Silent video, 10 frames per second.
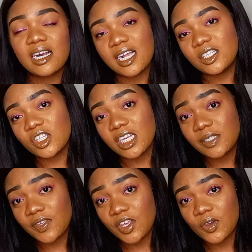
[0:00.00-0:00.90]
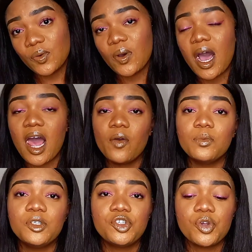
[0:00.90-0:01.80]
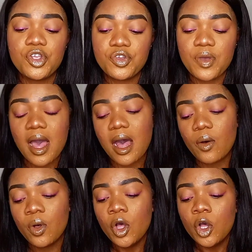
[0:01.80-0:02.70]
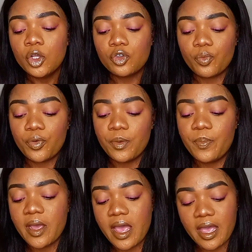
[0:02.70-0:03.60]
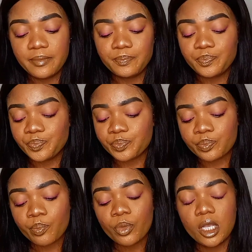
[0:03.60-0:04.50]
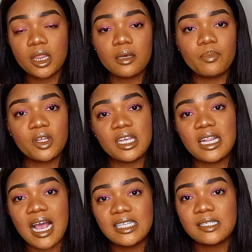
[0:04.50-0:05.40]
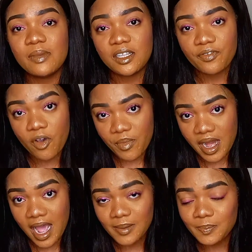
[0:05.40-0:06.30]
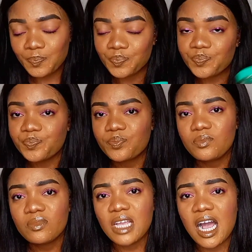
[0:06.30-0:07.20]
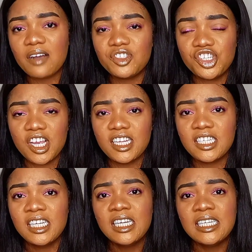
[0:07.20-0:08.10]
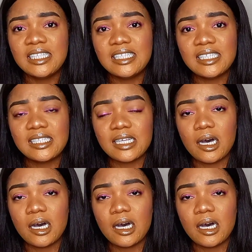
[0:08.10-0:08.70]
In today's video, I will be showing you how to prepare the body enhancement formula. I've shared this